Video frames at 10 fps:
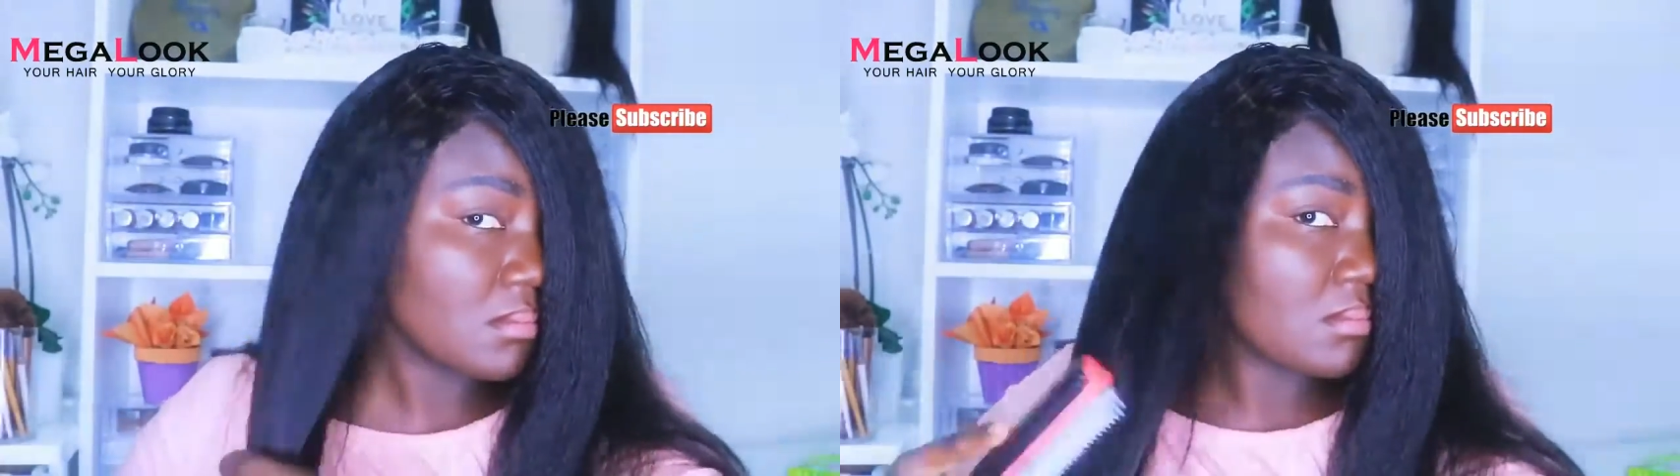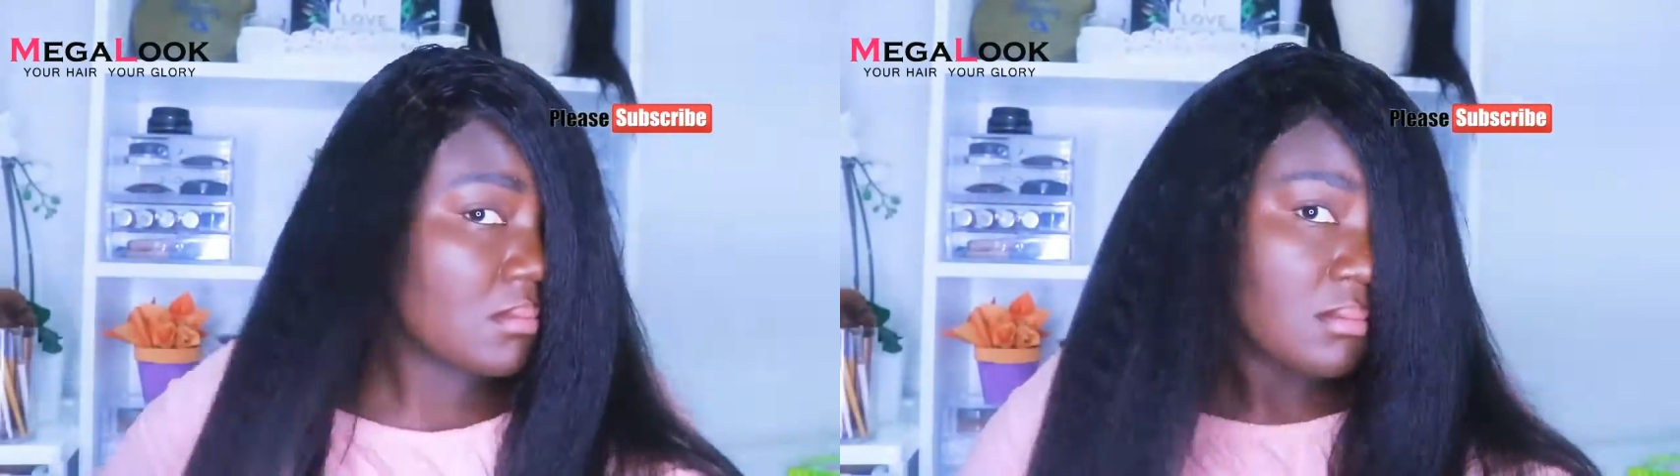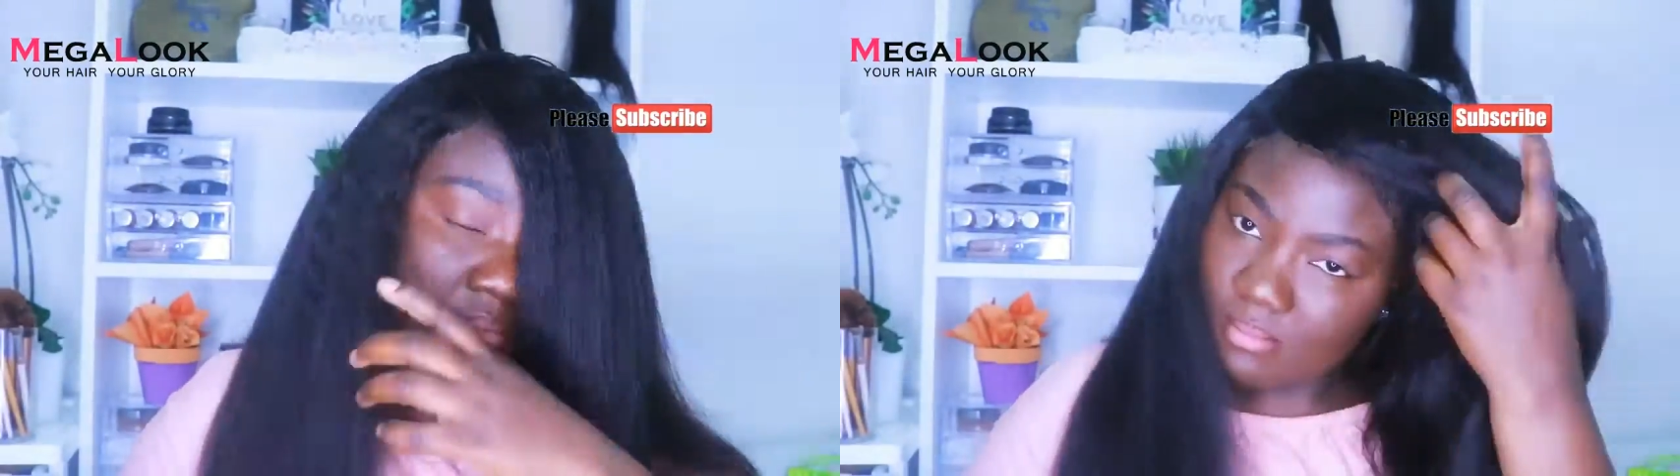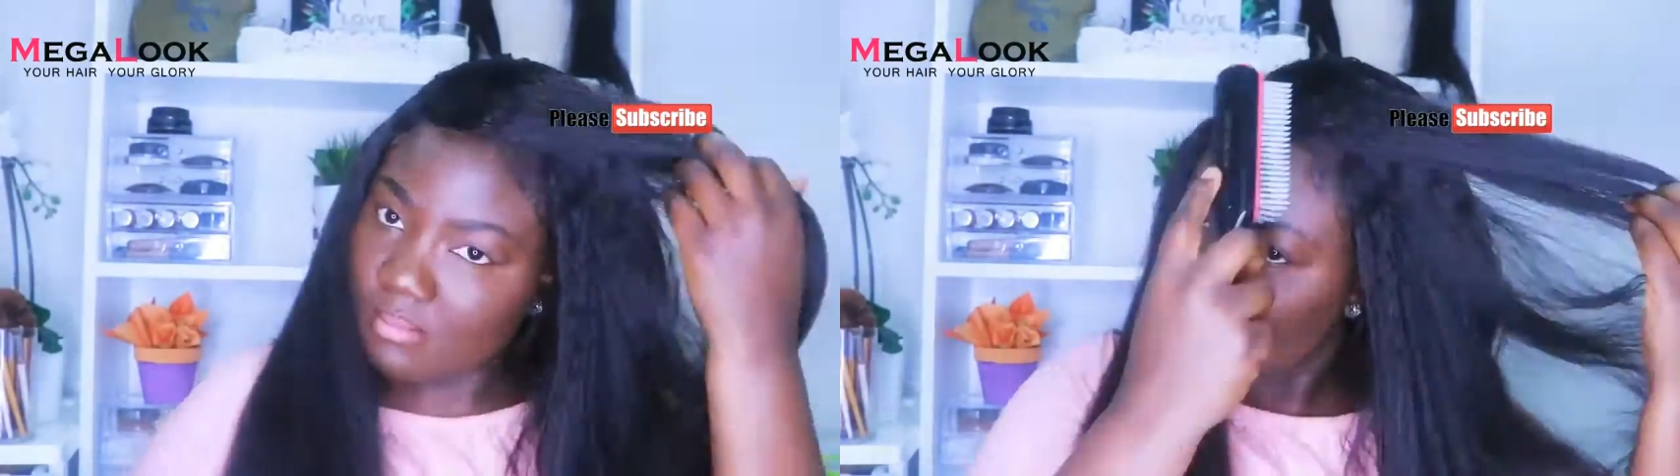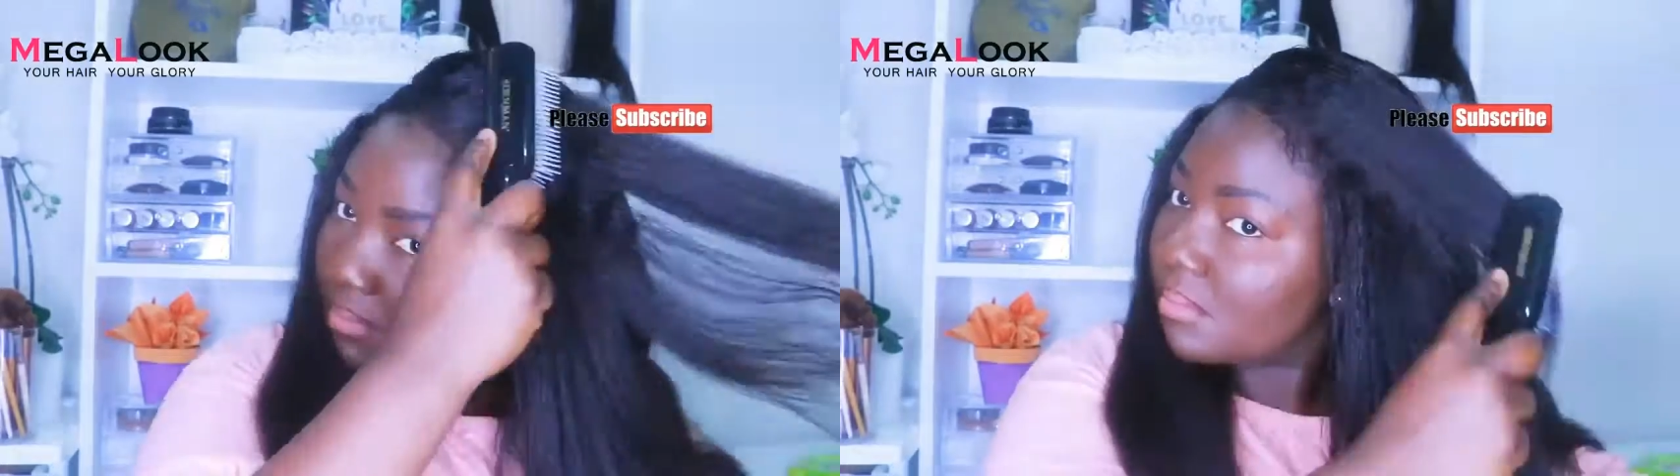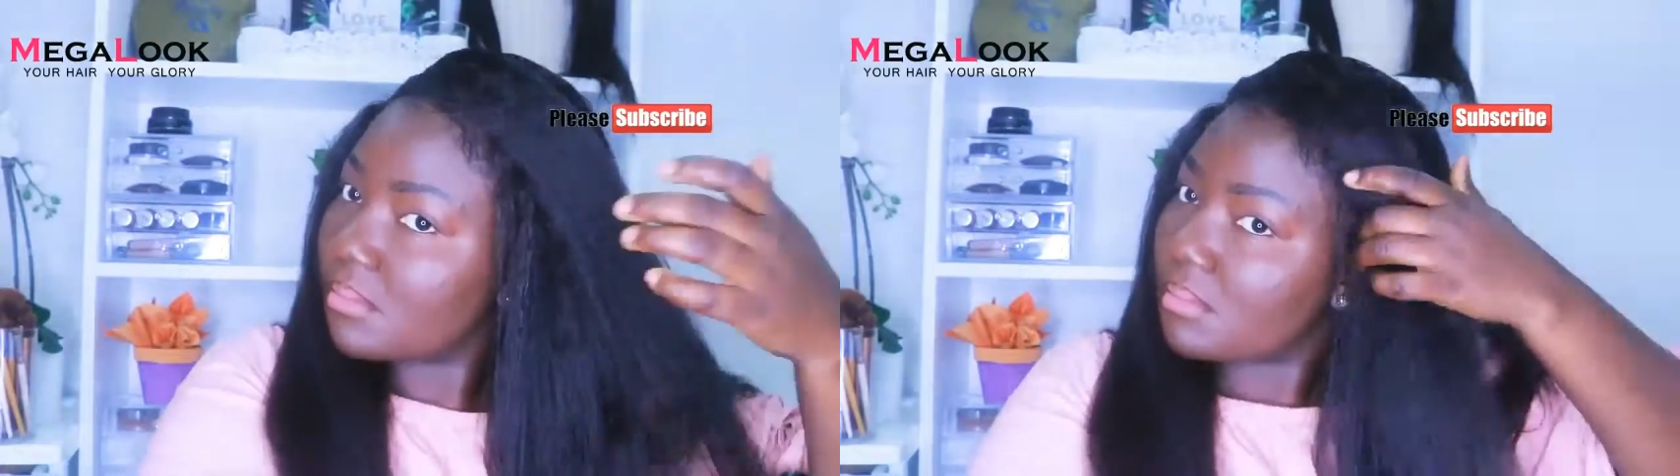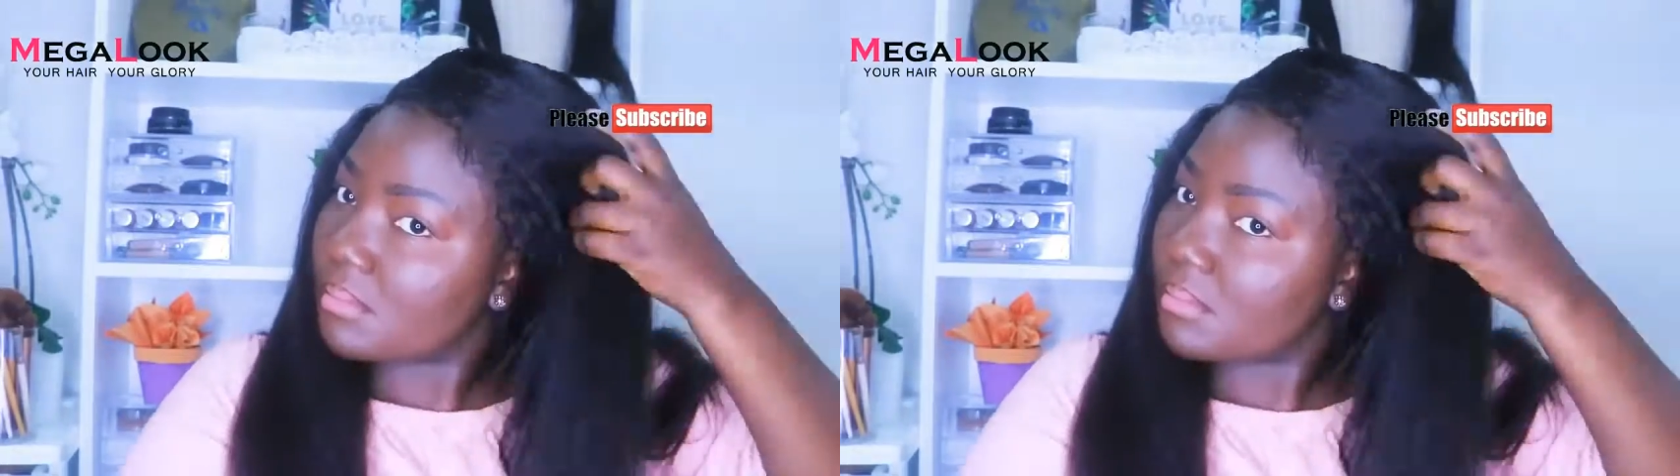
It looks really pretty.